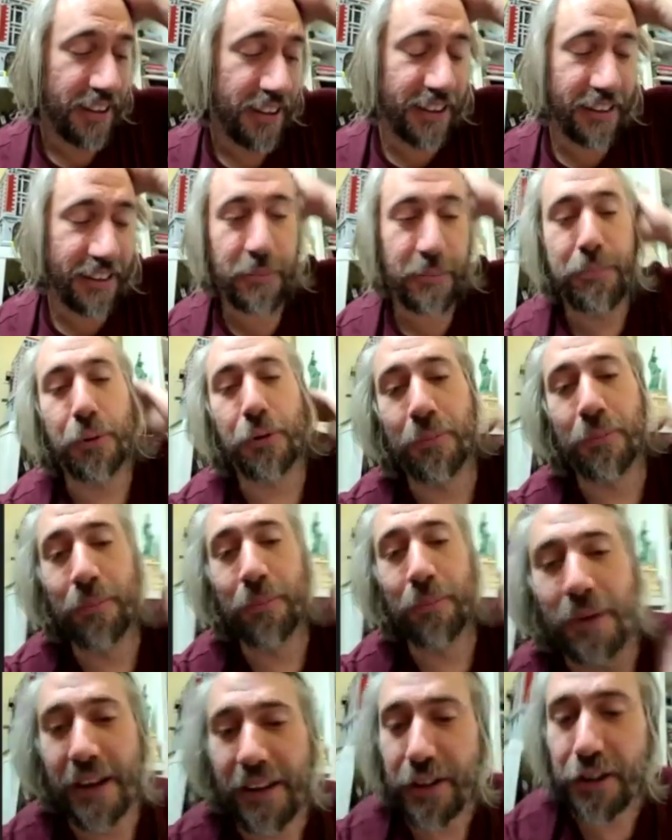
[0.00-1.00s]
kind of borne
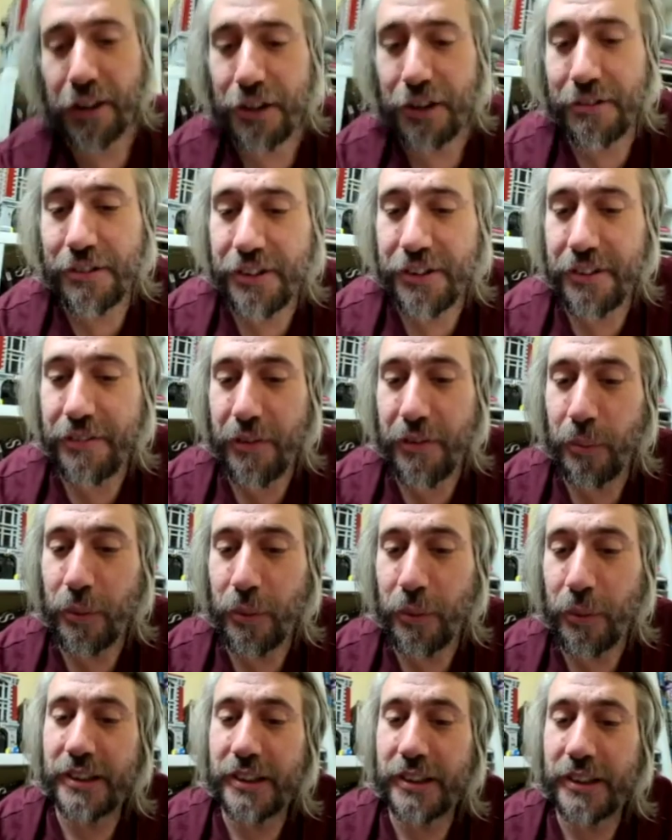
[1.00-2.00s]
by the current of the
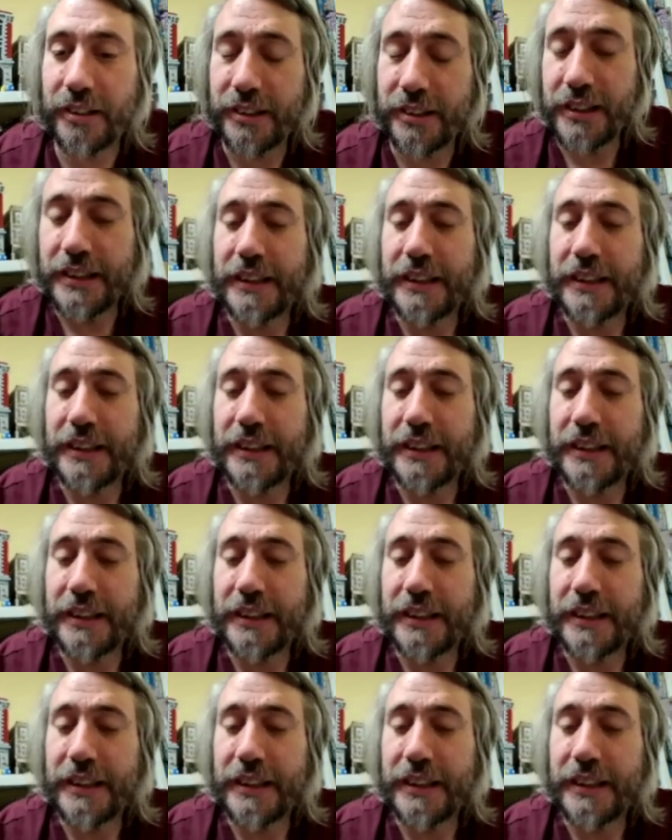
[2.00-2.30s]
world.